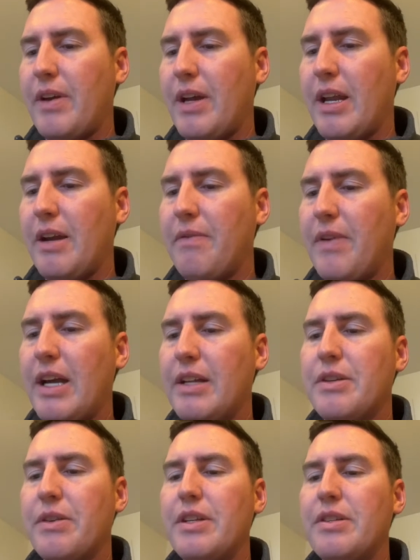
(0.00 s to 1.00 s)
in advance.
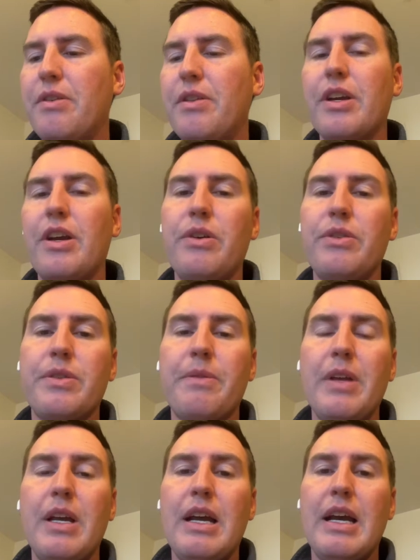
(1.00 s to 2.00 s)
So this only goes
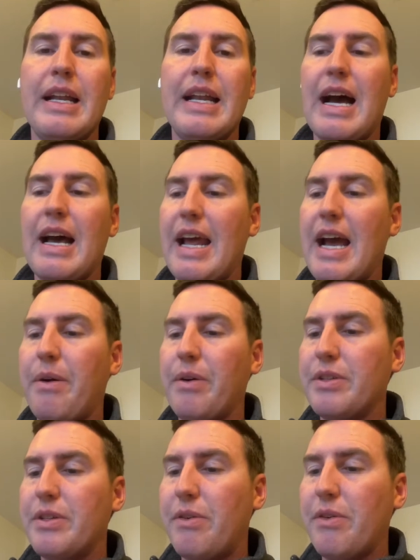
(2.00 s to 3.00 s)
9
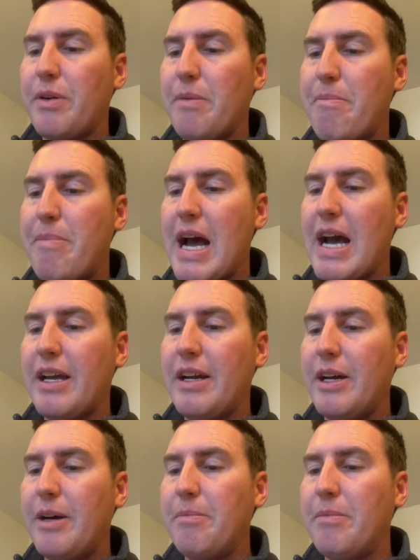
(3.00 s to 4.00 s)
hours. So I'm going to back it
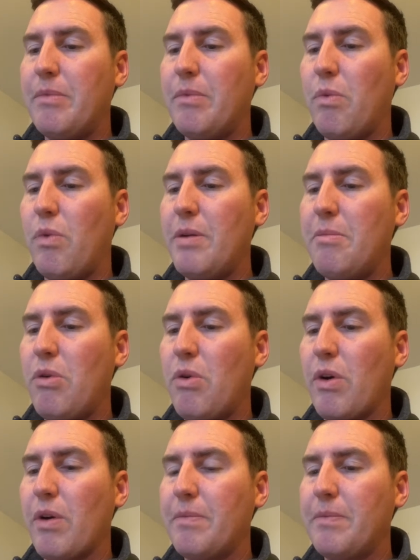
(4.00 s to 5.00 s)
up one
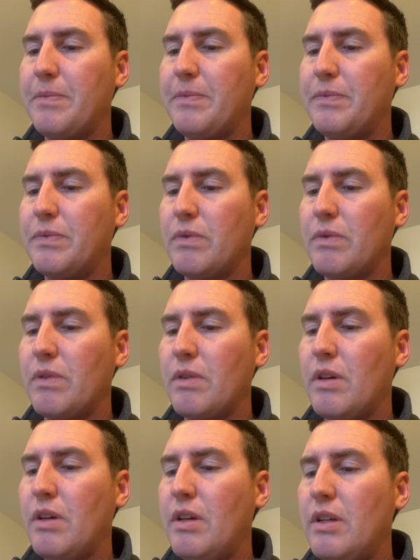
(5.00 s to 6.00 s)
more
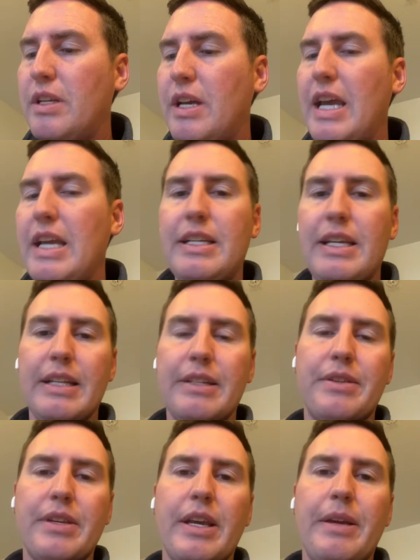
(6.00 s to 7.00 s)
to
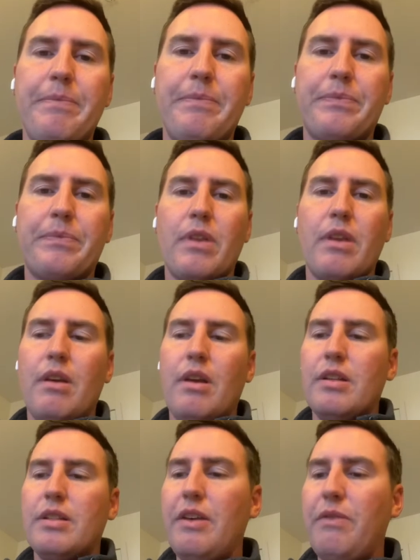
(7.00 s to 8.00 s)
18Z.
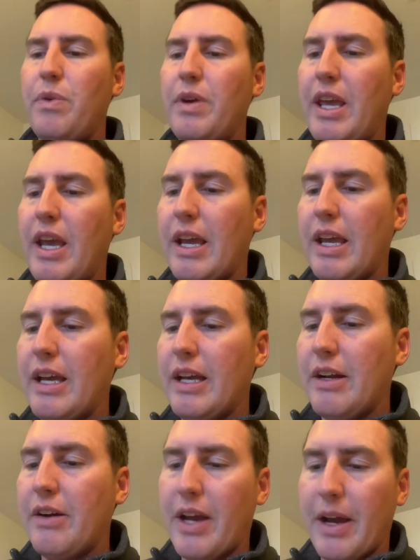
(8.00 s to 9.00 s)
See if we can't
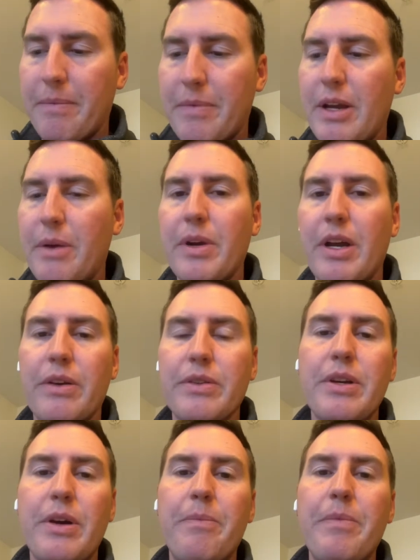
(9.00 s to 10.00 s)
get, okay, there we go.
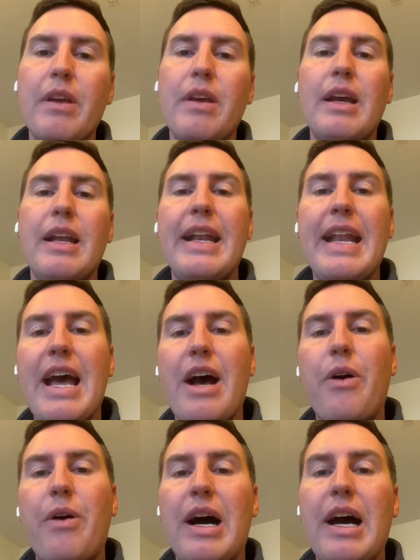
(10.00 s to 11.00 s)
So
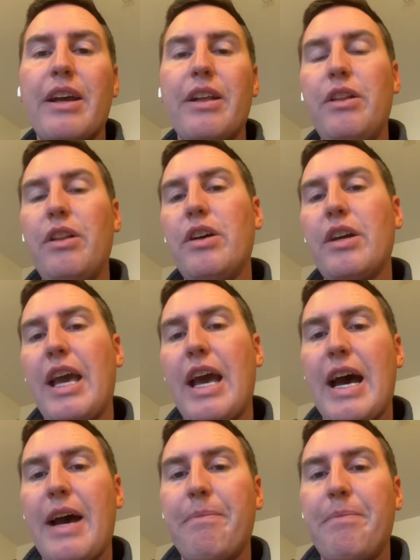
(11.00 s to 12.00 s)
now I can look
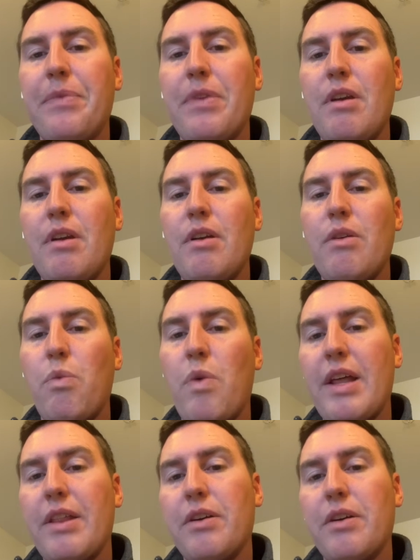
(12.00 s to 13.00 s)
at
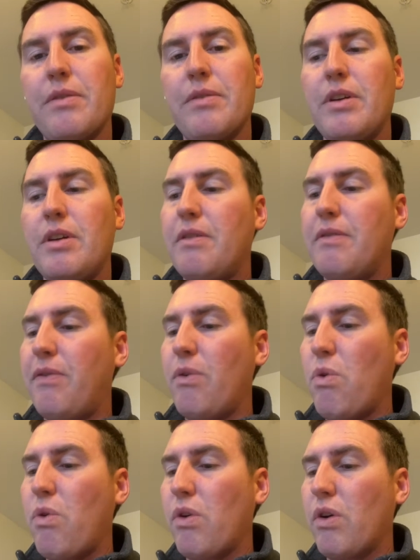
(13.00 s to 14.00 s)
weather
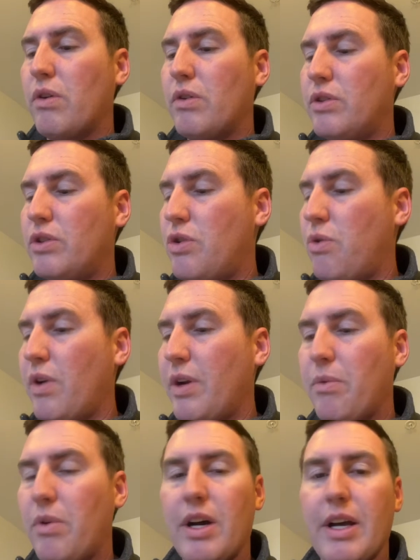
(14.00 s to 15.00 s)
for
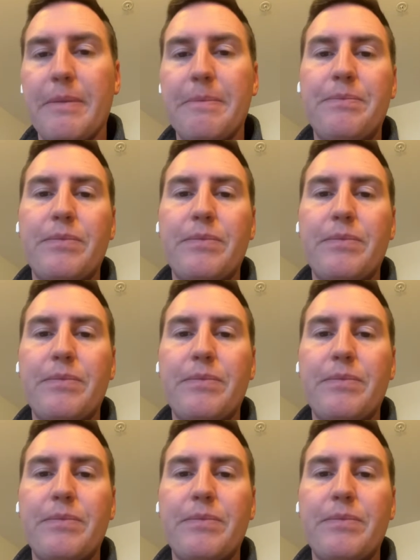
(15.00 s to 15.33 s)
21Z